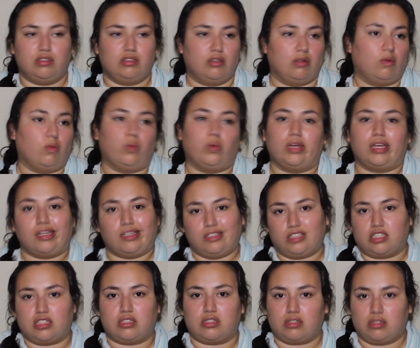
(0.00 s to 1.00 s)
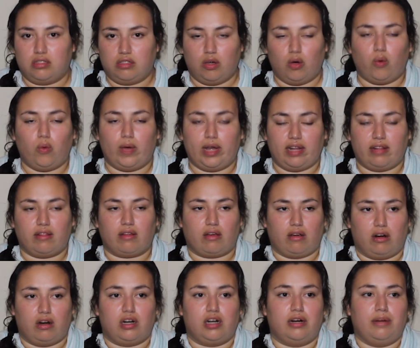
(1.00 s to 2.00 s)
So we can just go wait in the
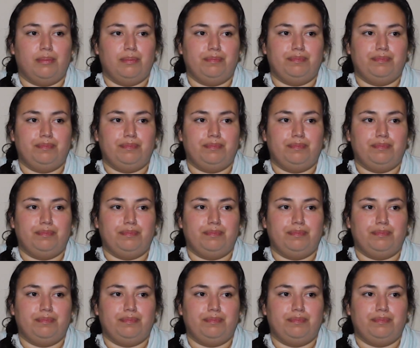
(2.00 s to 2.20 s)
car.